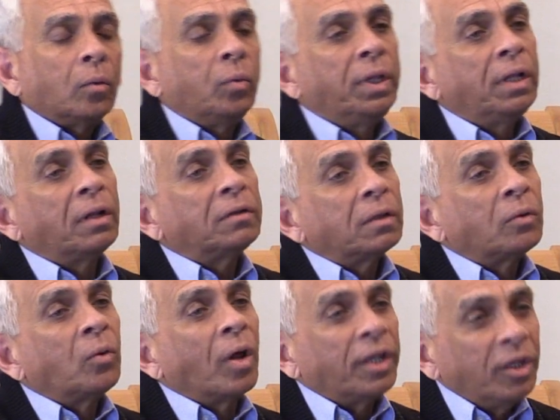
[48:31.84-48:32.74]
We
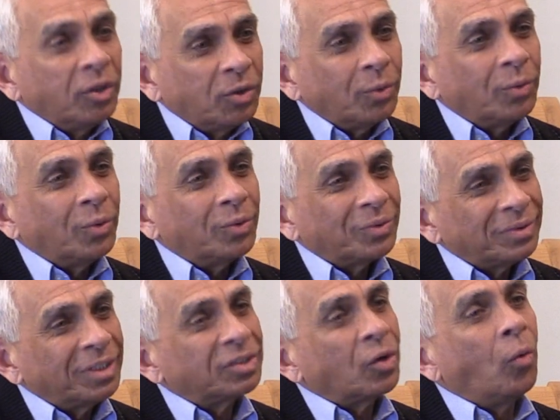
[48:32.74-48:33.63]
run into
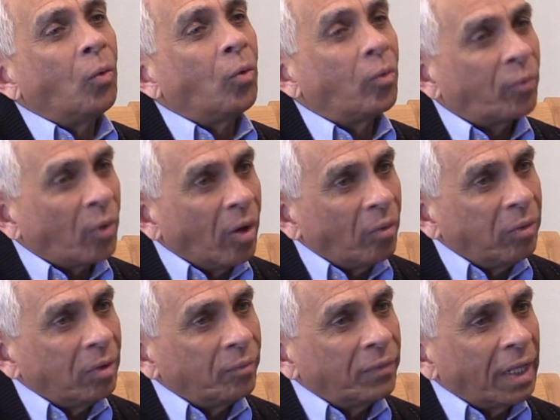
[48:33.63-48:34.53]
this whole
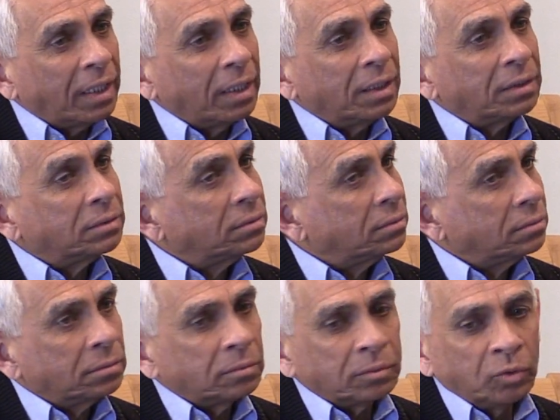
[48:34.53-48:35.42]
problem that is
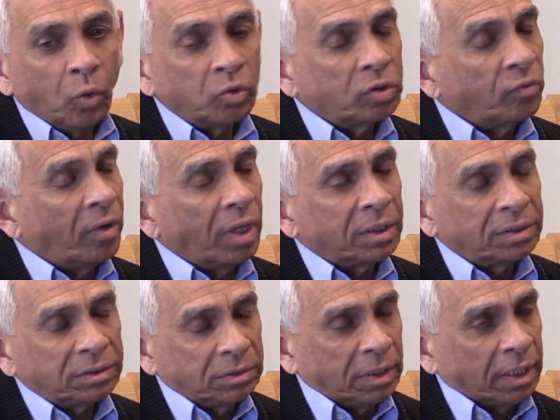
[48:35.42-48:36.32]
those of
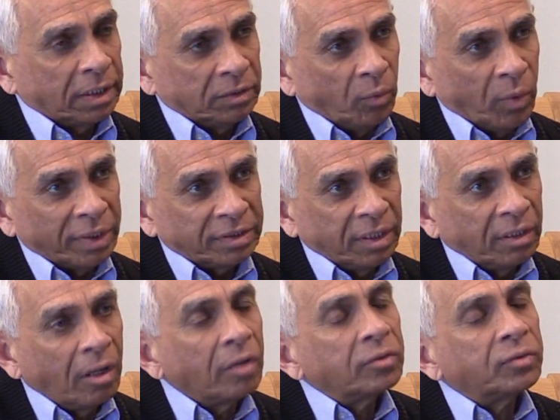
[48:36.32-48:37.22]
us, that is the Western
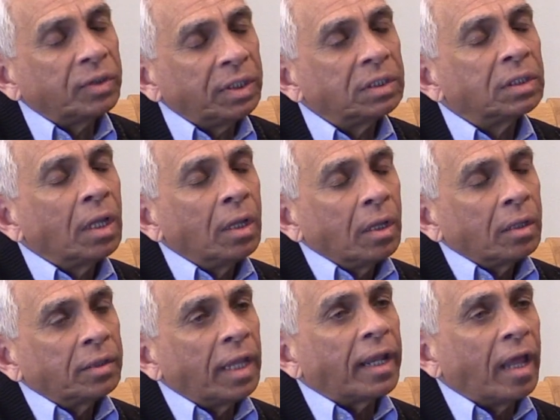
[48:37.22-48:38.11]
countries,
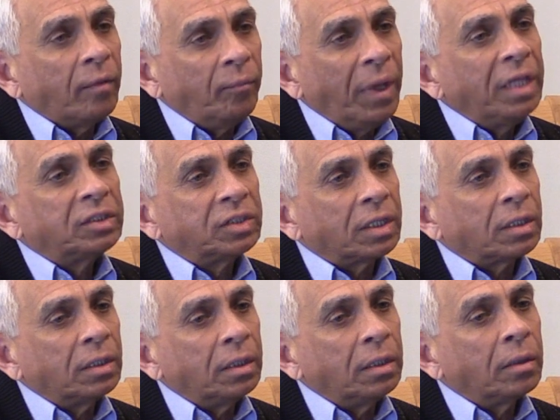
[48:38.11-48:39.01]
that have
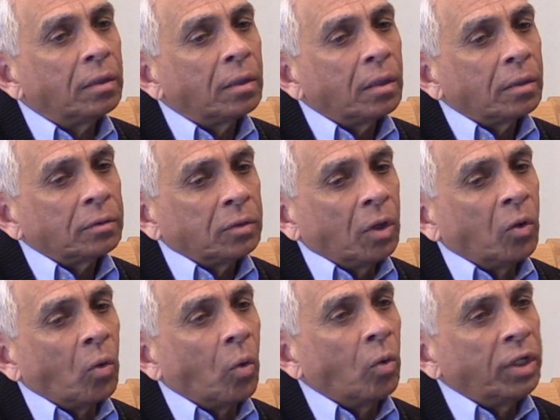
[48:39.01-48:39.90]
basically
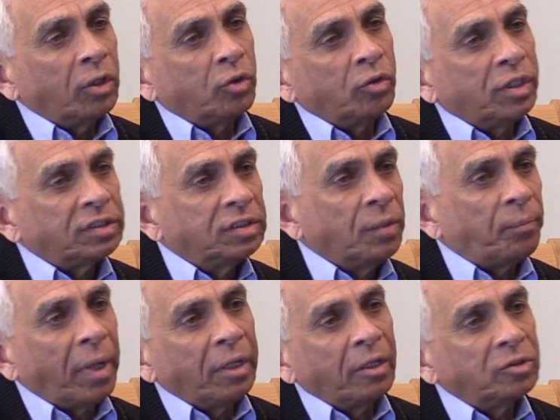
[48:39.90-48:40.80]
grown into this
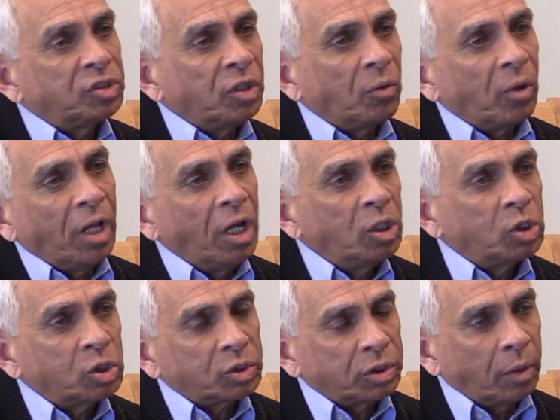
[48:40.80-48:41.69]
dependency
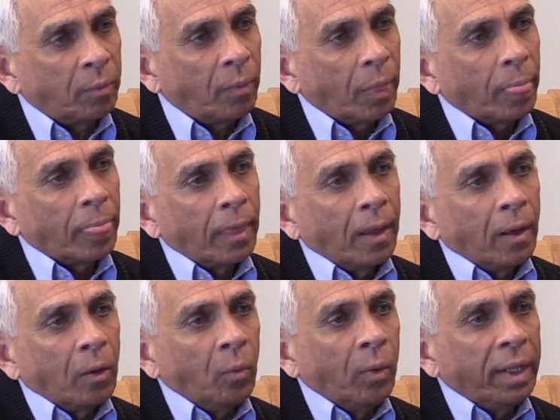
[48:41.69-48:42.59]
relationship
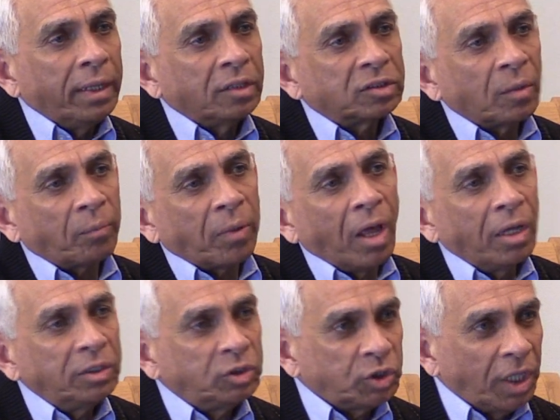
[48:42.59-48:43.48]
with the
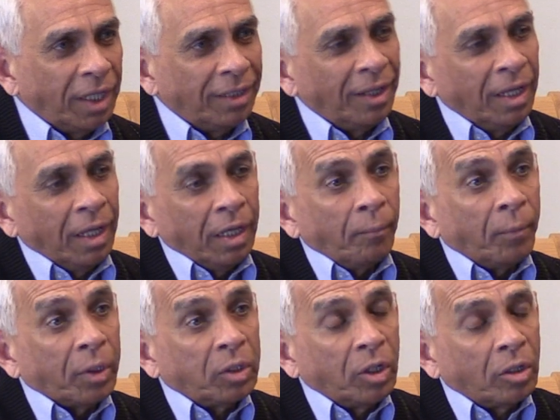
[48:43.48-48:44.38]
supply chain,
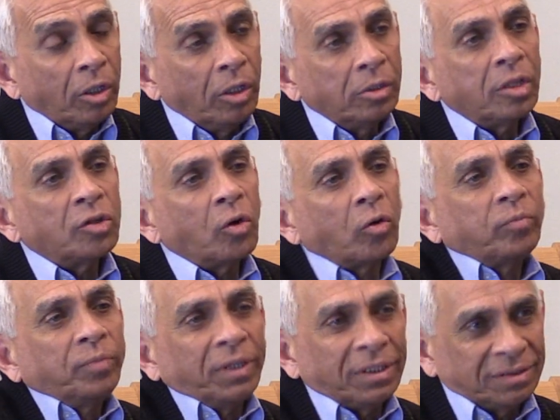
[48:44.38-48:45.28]
particularly the
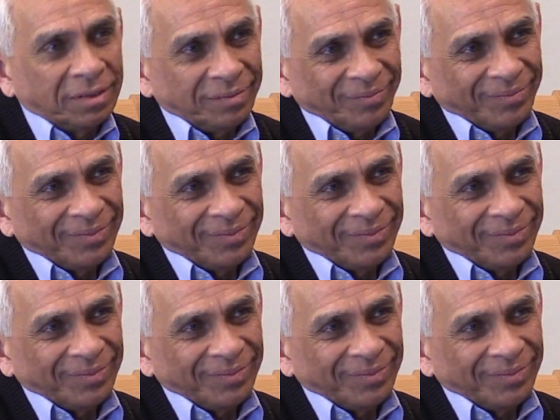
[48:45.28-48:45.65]
Europeans,